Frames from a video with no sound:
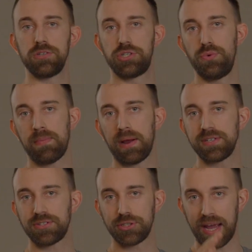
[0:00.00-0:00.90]
as doing my
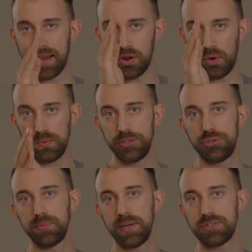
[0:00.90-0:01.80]
research, I can only
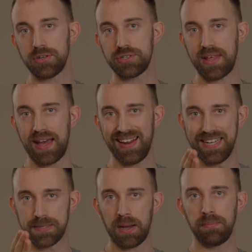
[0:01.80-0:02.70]
do research that
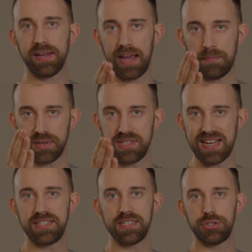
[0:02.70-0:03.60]
is public and
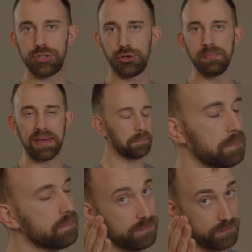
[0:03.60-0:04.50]
presented to me.
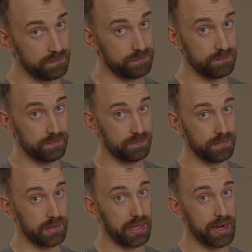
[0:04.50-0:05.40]

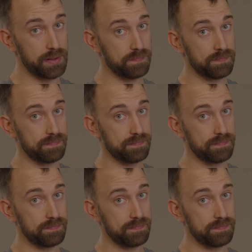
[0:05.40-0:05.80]
Got it?